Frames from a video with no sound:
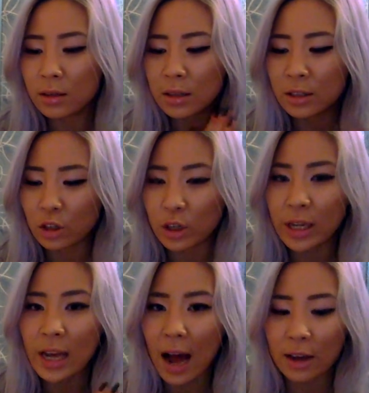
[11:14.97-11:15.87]

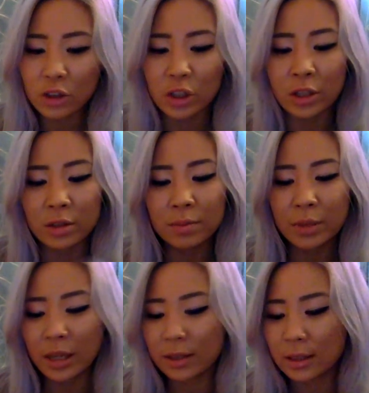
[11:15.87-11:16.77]
discerning action,
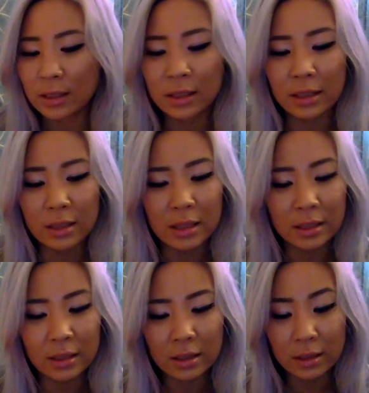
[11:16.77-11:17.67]
because
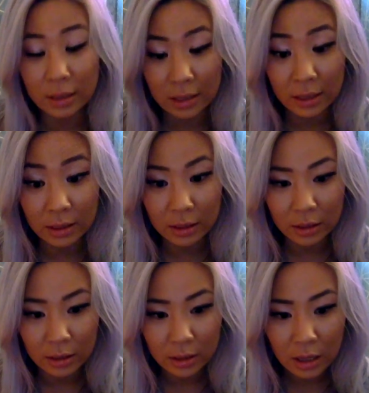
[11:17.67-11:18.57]
this
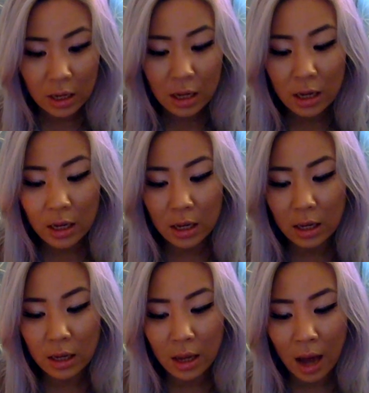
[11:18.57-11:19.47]

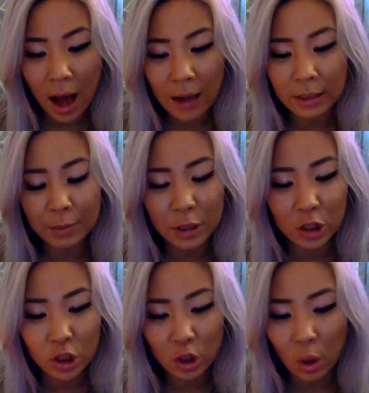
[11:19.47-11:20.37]
has been
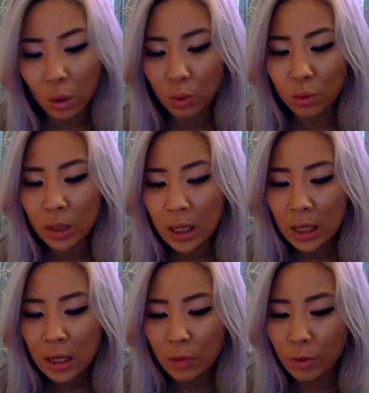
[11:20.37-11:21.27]
so
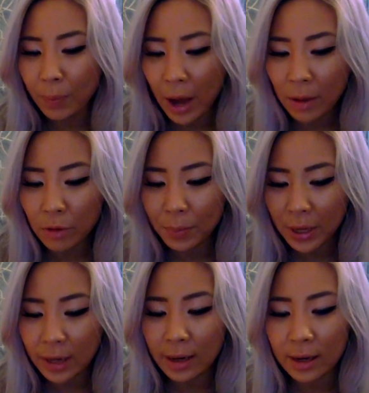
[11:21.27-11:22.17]

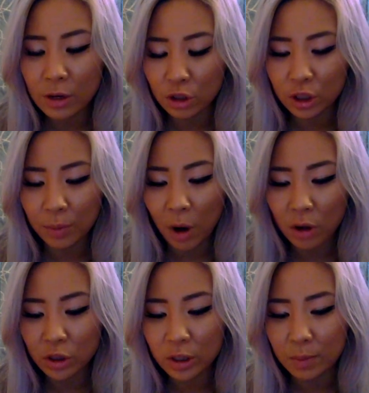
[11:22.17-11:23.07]
repeated in your
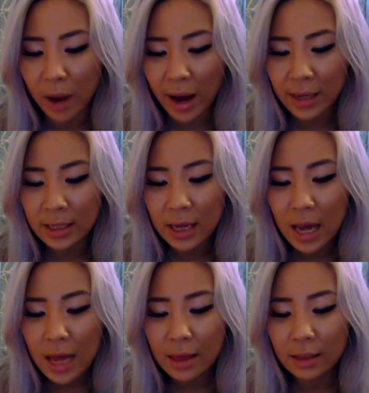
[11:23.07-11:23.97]
subconscious mind
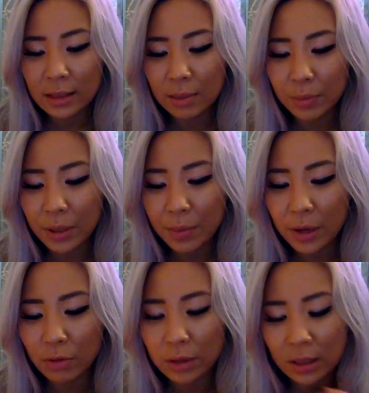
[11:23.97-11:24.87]
that simply
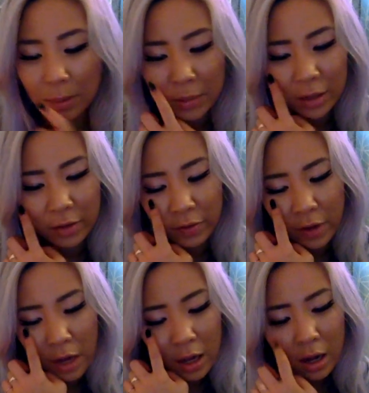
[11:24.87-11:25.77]
being receptive,
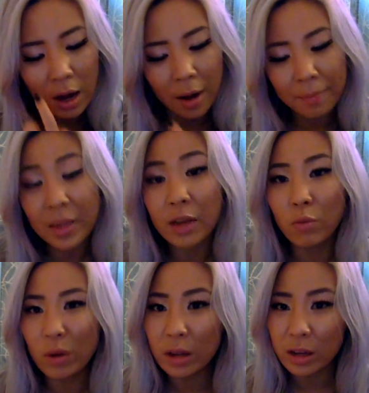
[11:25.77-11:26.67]

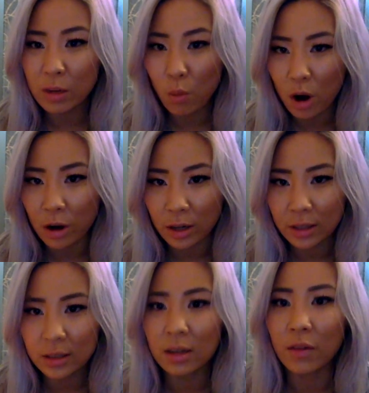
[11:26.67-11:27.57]
it
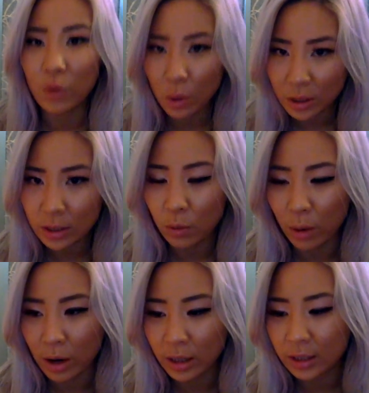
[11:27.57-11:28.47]
works. Of course it
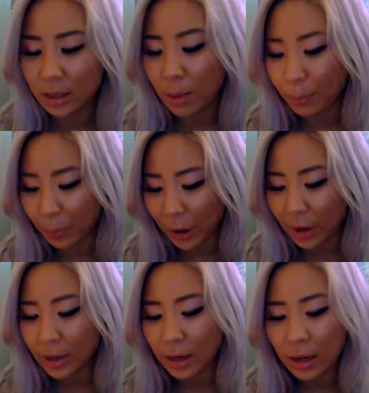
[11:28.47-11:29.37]
works. But